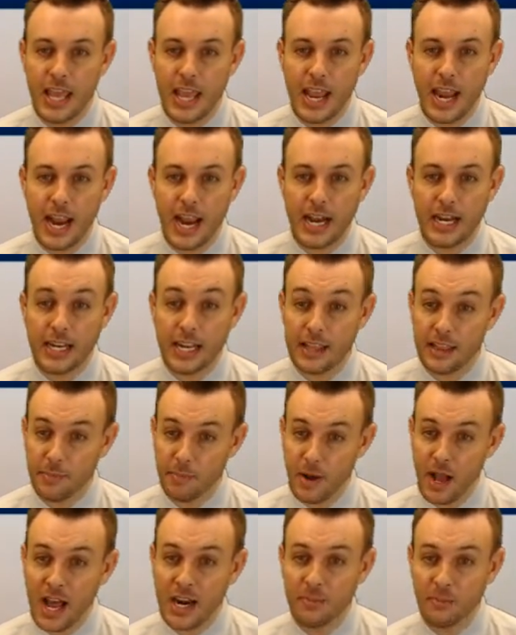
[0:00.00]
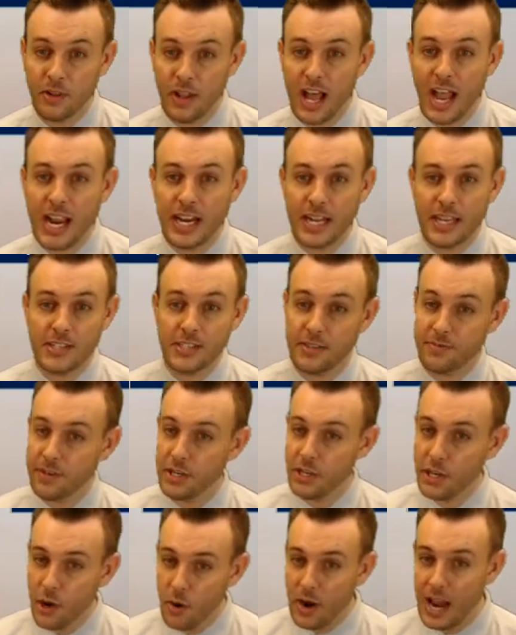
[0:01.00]
And again, the bottom line is, if
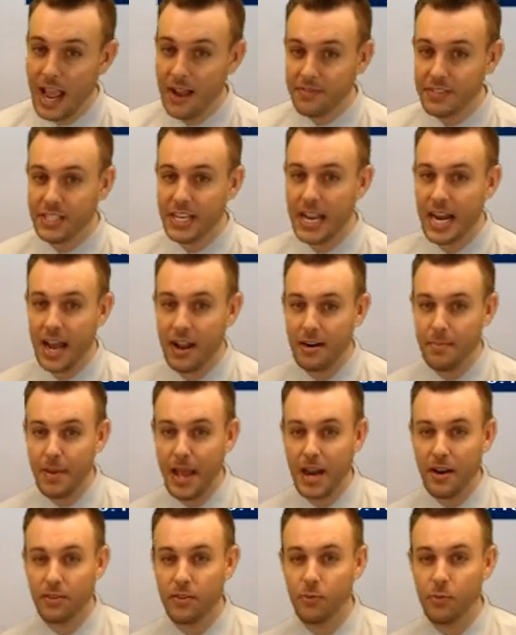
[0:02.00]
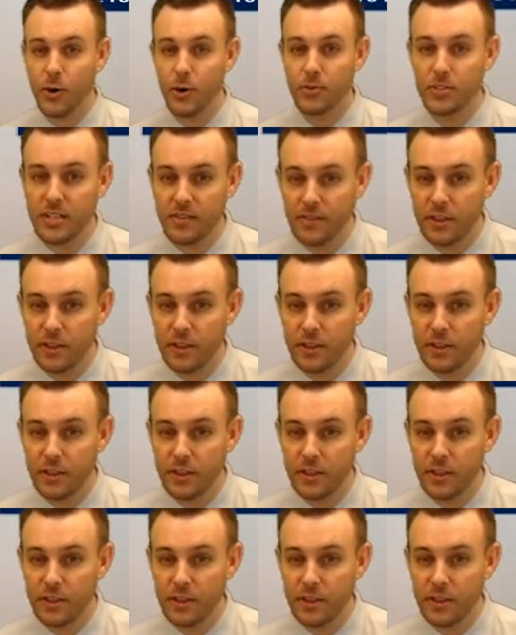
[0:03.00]
you don't have to get out and about on the roads,